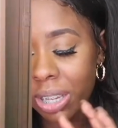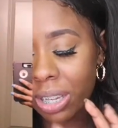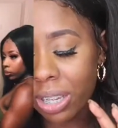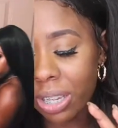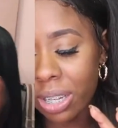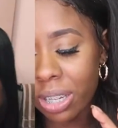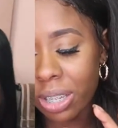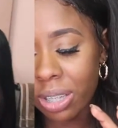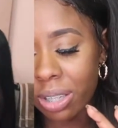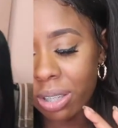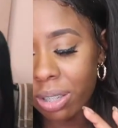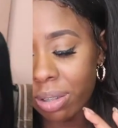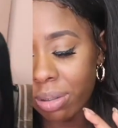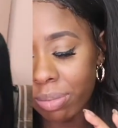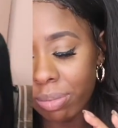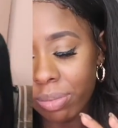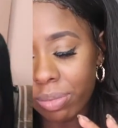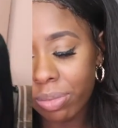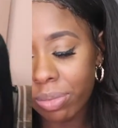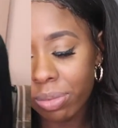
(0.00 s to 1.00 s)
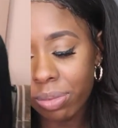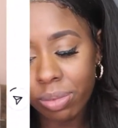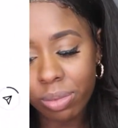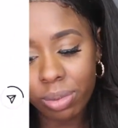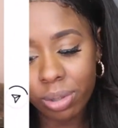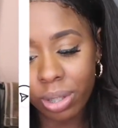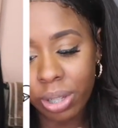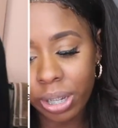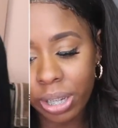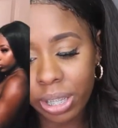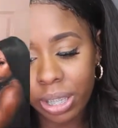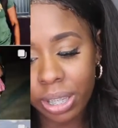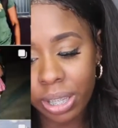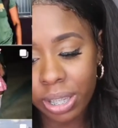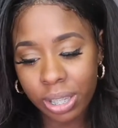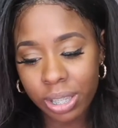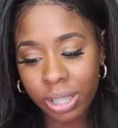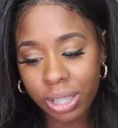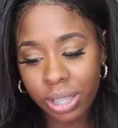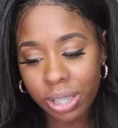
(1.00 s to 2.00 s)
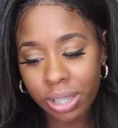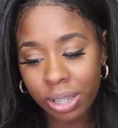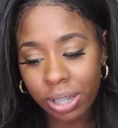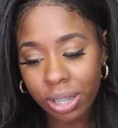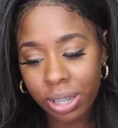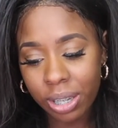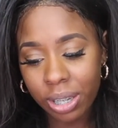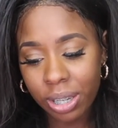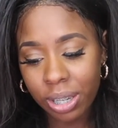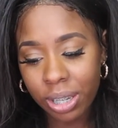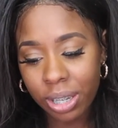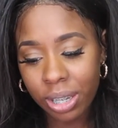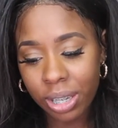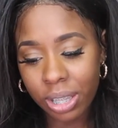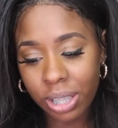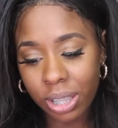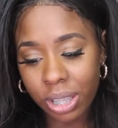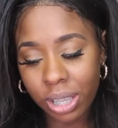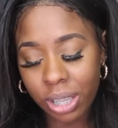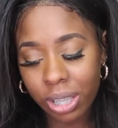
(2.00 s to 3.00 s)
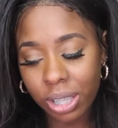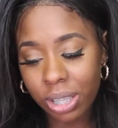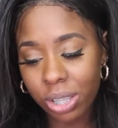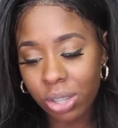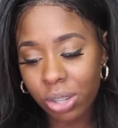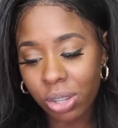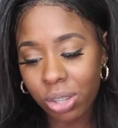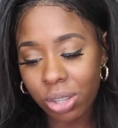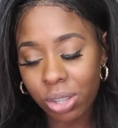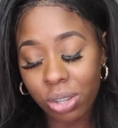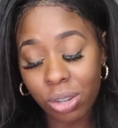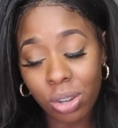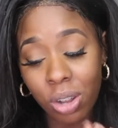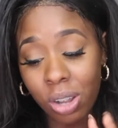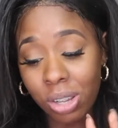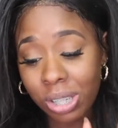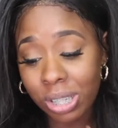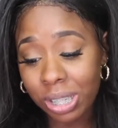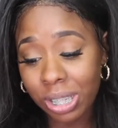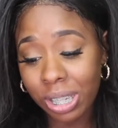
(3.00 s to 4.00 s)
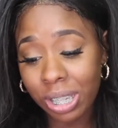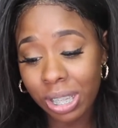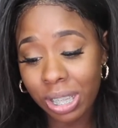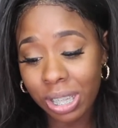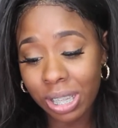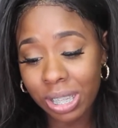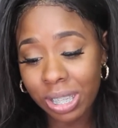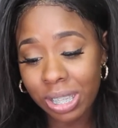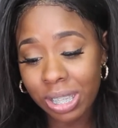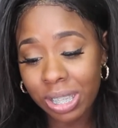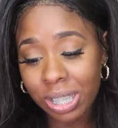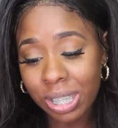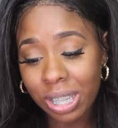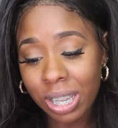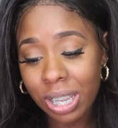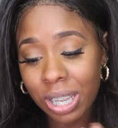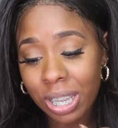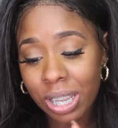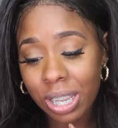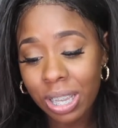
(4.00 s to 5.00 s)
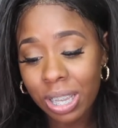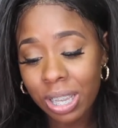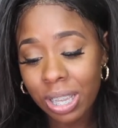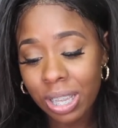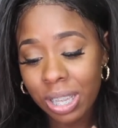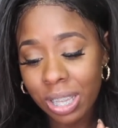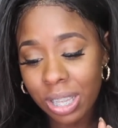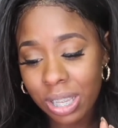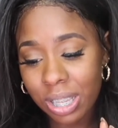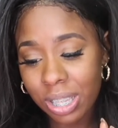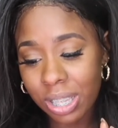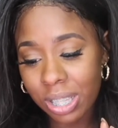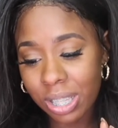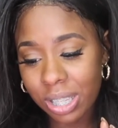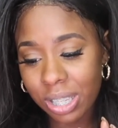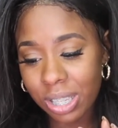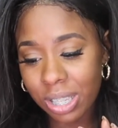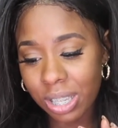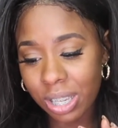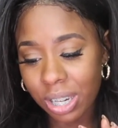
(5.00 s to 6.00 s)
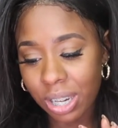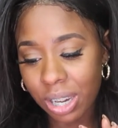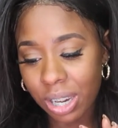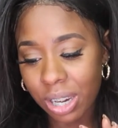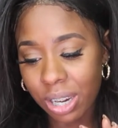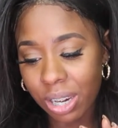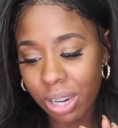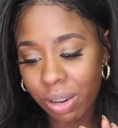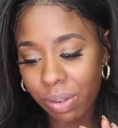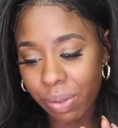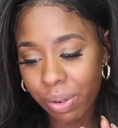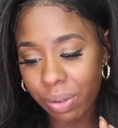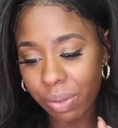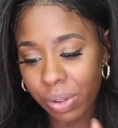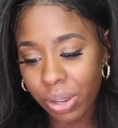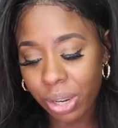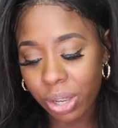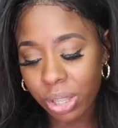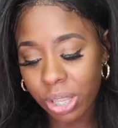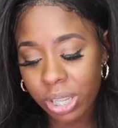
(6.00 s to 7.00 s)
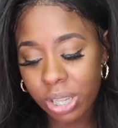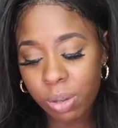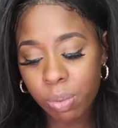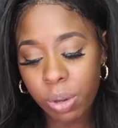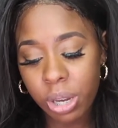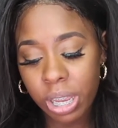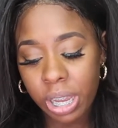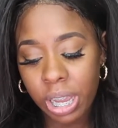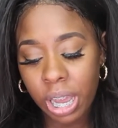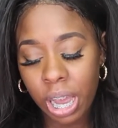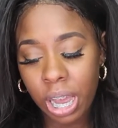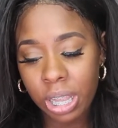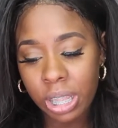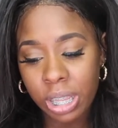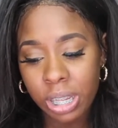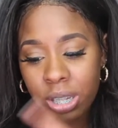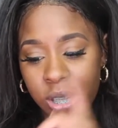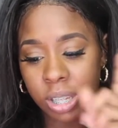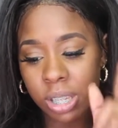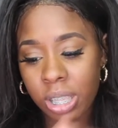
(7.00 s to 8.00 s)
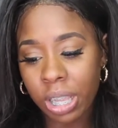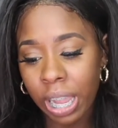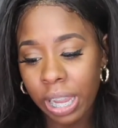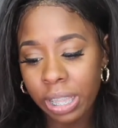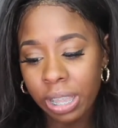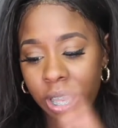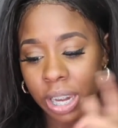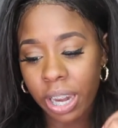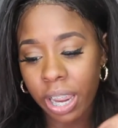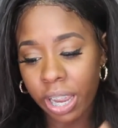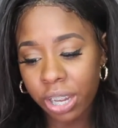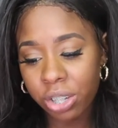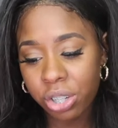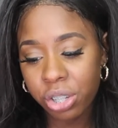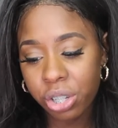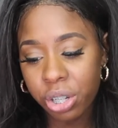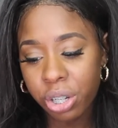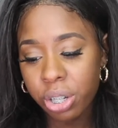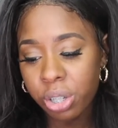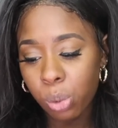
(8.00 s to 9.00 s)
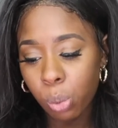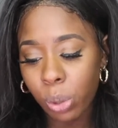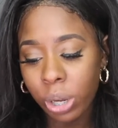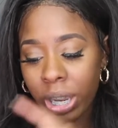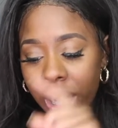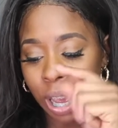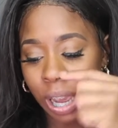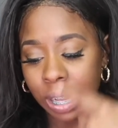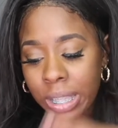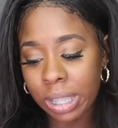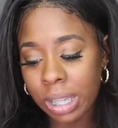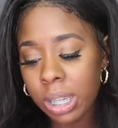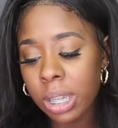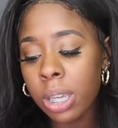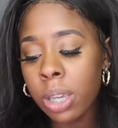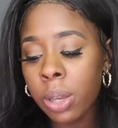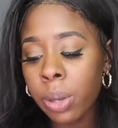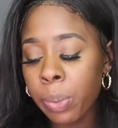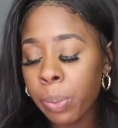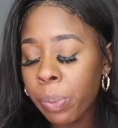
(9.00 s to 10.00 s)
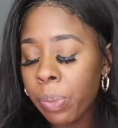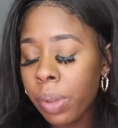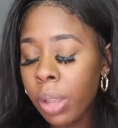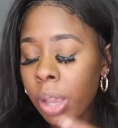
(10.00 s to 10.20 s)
It is, look at this. Look, do y'all see this? This is a different video. This is when it got, this is like the next year, 2019.